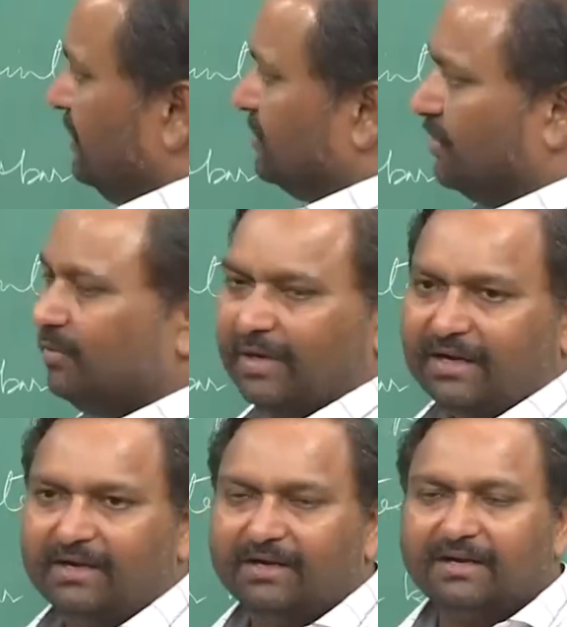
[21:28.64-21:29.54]
So, you
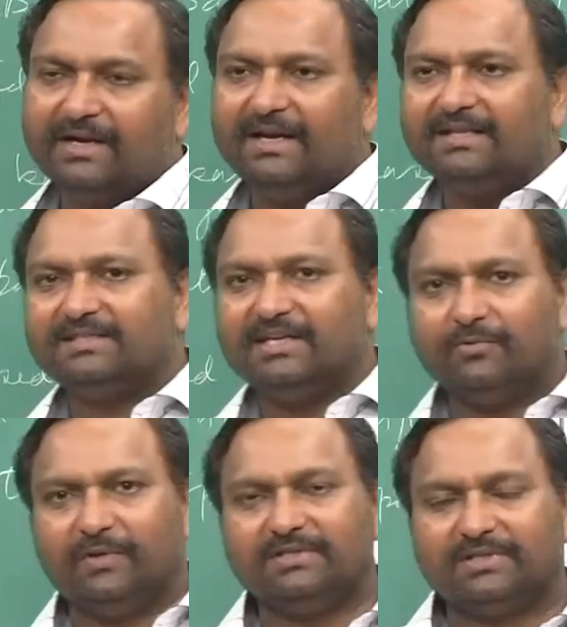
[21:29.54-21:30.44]
can read in
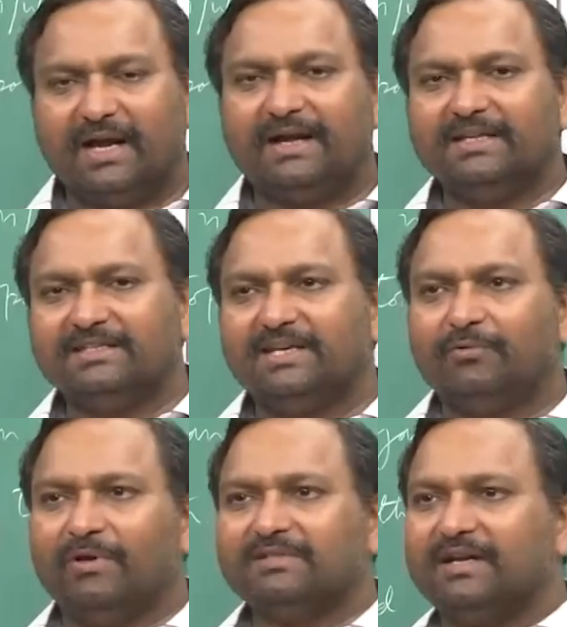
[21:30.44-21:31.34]
sequence, write in
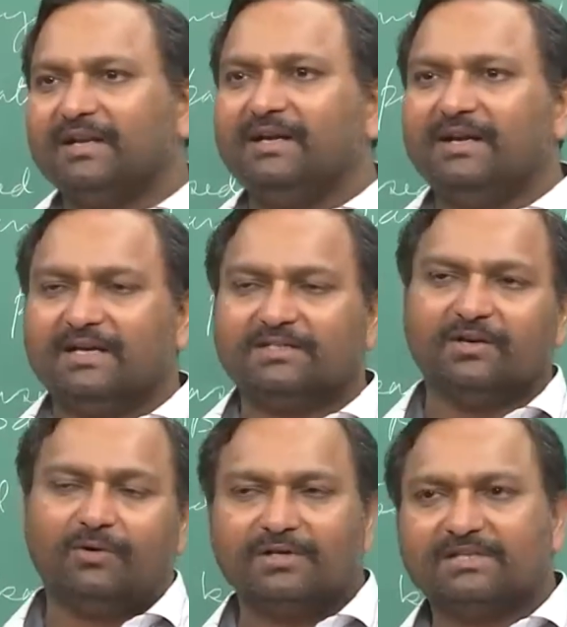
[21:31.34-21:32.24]
sequence and read
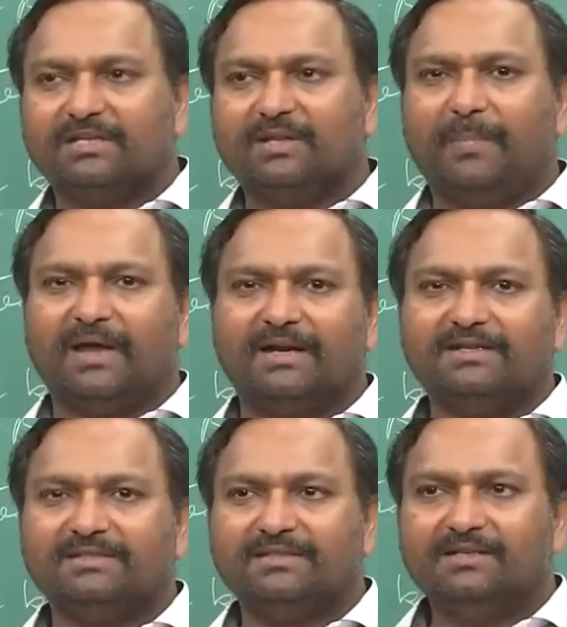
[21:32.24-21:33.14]
asynchronously the
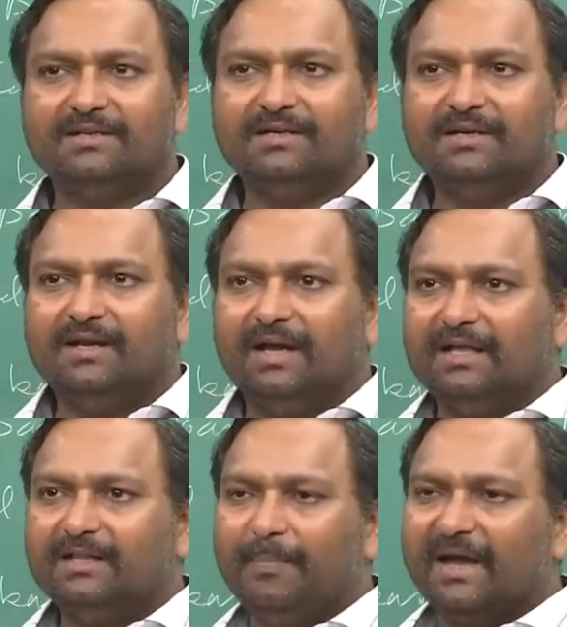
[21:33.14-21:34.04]
packets,
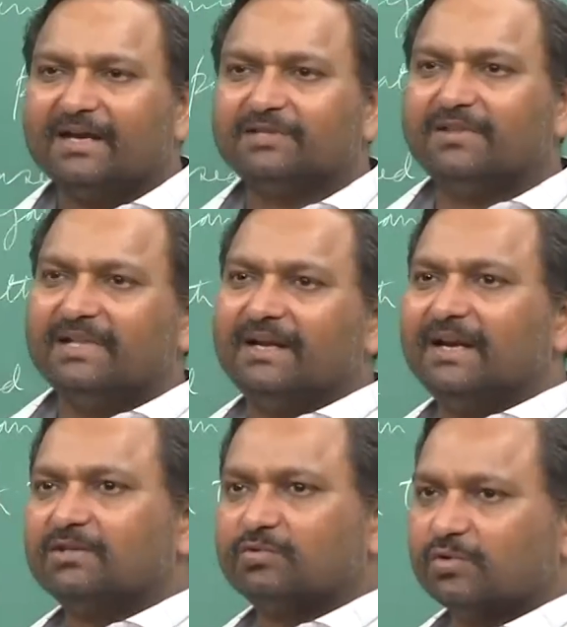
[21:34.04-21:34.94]
and the packets will then
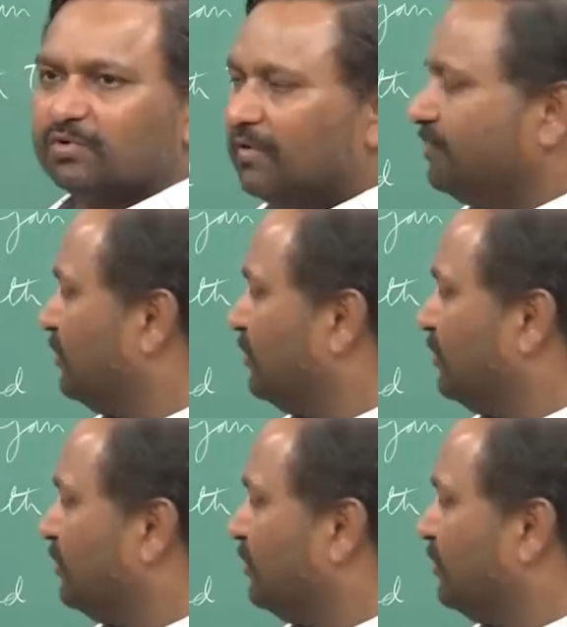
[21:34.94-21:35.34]
get switched off